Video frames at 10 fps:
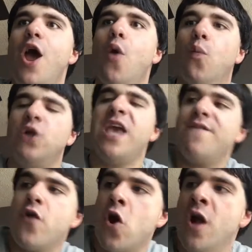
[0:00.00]
will
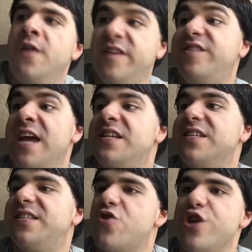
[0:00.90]
give her the
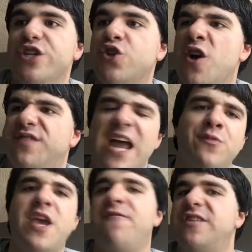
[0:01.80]
sentence that she deserves. I
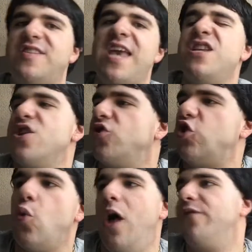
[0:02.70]
don't care if it's 10 years,
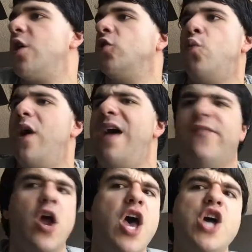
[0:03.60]
12 years,
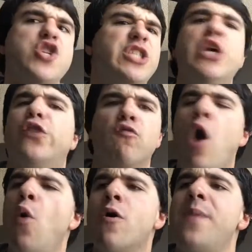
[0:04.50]
whatever. Just
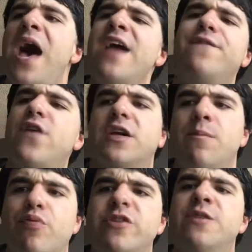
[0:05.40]
throw her behind
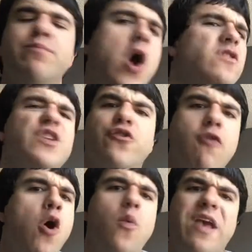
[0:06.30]
fucking prison bars and
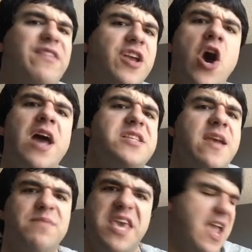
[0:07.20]
throw away the
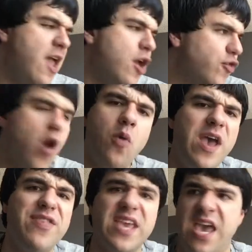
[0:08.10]
goddamn key. Throw
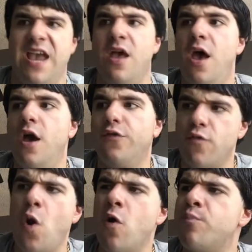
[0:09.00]
away the key.
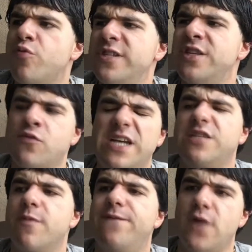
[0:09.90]
Throw her in prison the rest
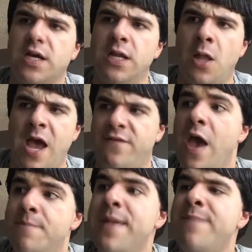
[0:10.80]
of her fucking life.
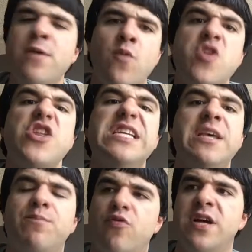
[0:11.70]
Maybe when she's
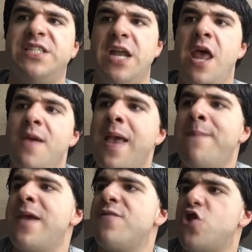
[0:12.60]
in prison.
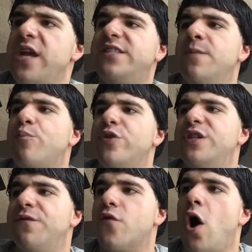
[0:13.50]
Maybe if she is in
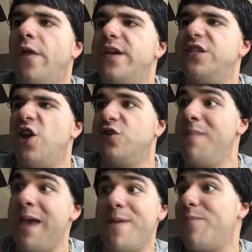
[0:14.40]
prison for all these years.
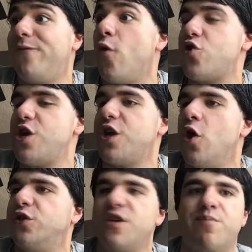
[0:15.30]
Maybe before she
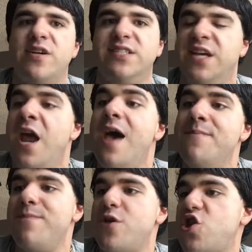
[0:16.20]
goes to prison,
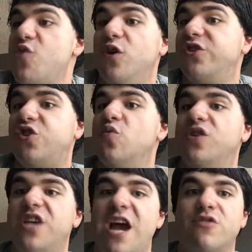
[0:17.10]
maybe she will
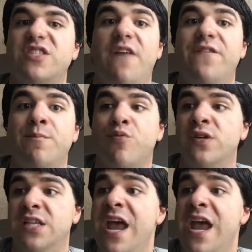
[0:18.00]
suicide herself in prison.